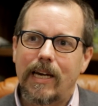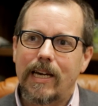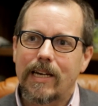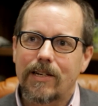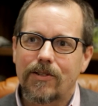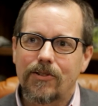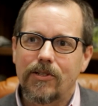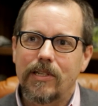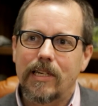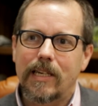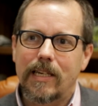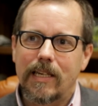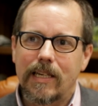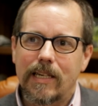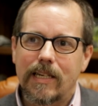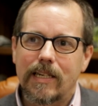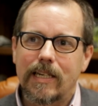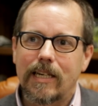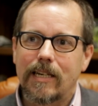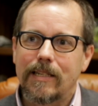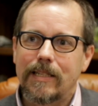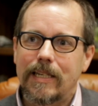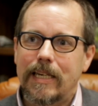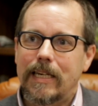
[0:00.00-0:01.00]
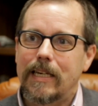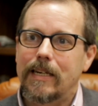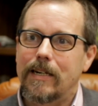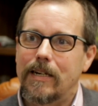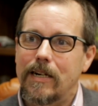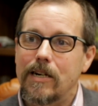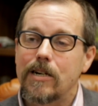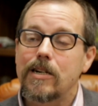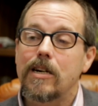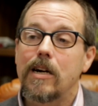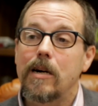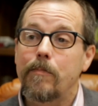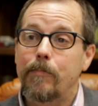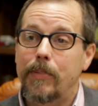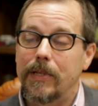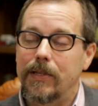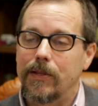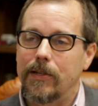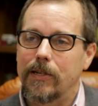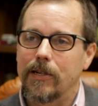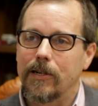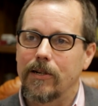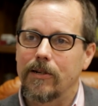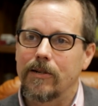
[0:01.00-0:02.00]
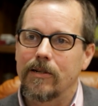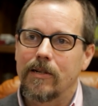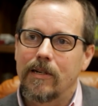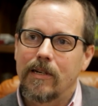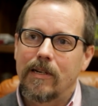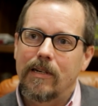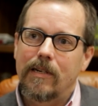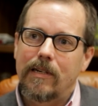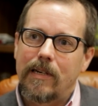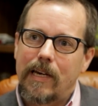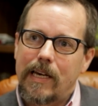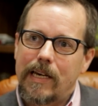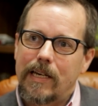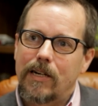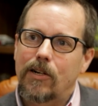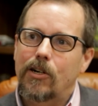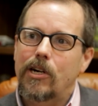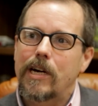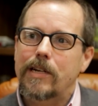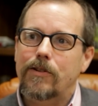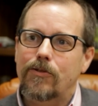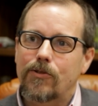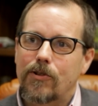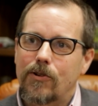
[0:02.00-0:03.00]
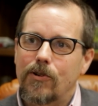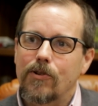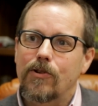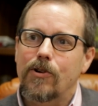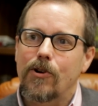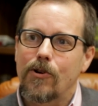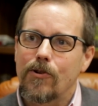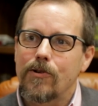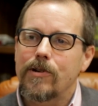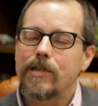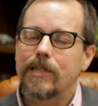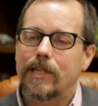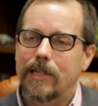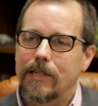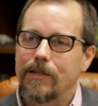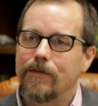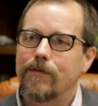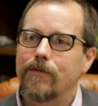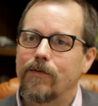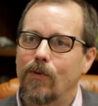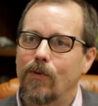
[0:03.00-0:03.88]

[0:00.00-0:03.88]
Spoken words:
actually, it can kind of get hung up in there. An electrical current can